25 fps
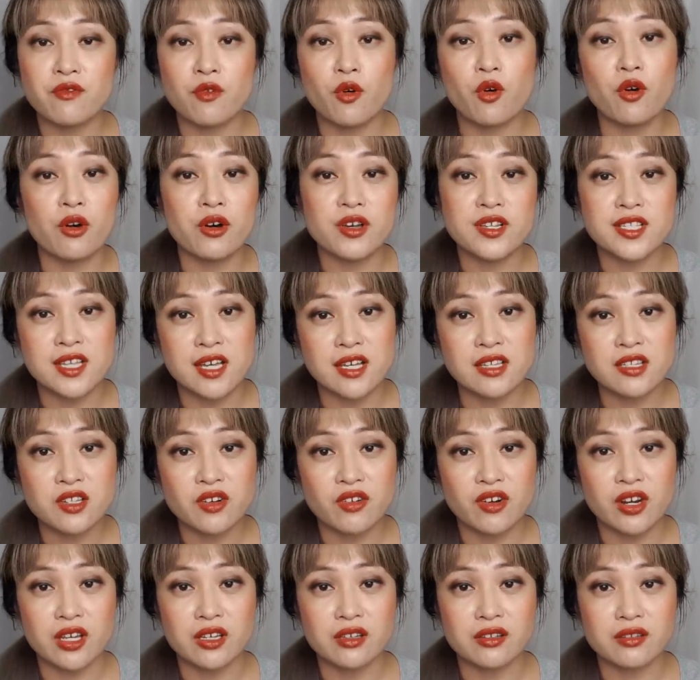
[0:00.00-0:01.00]
for a
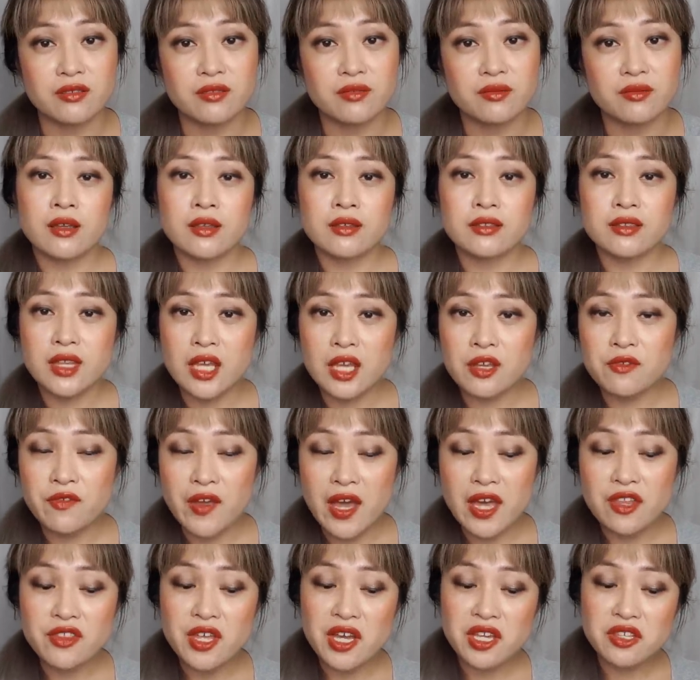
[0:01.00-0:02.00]
sunscreen. They
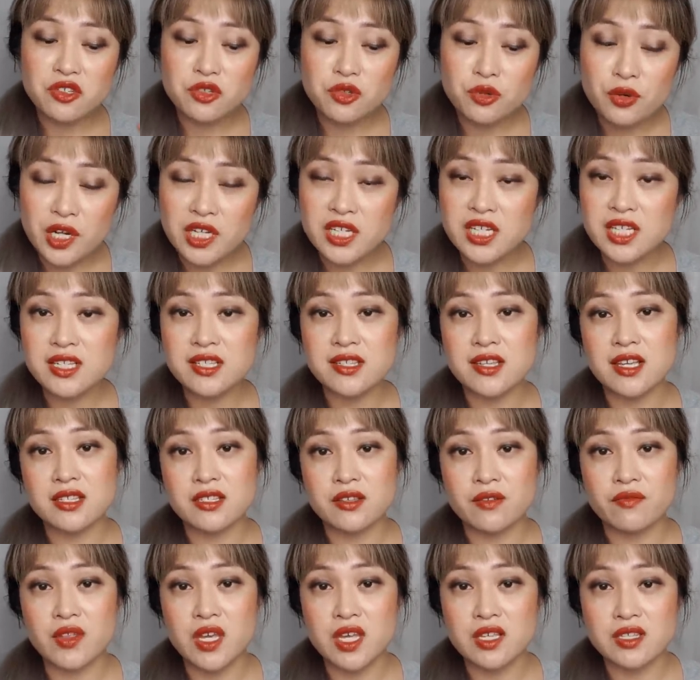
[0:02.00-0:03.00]
found that 26
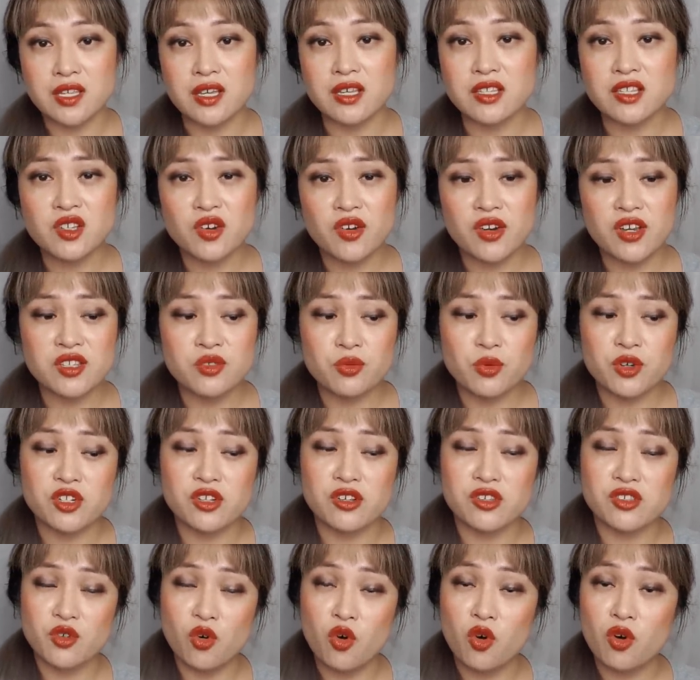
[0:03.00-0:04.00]
of these sunscreens, which
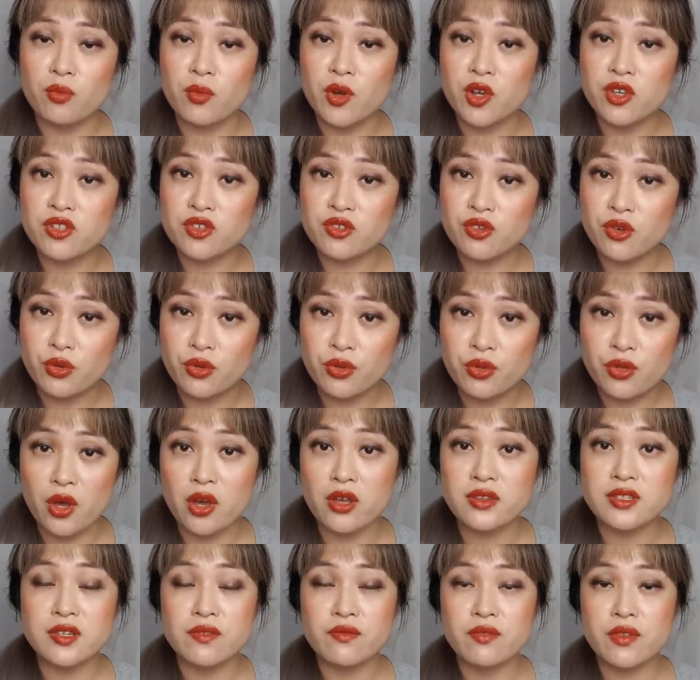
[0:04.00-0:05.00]
is almost
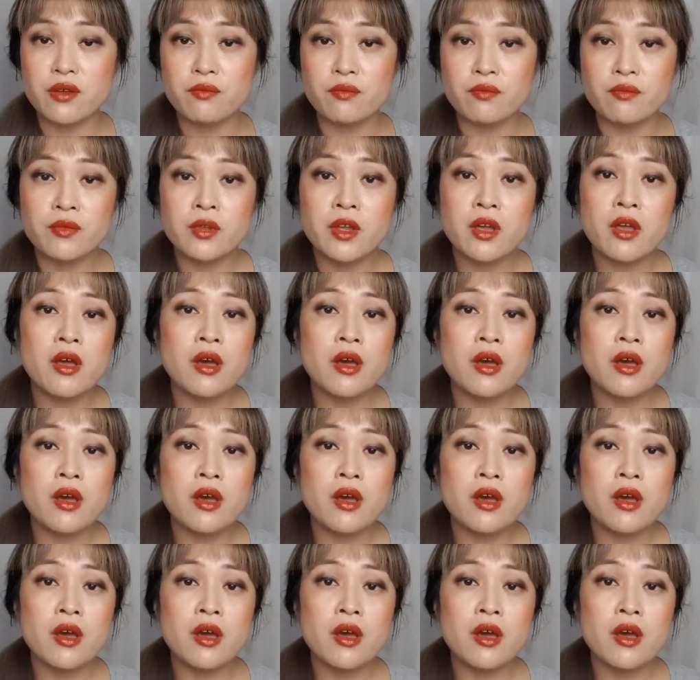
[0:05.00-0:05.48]
two-thirds of them,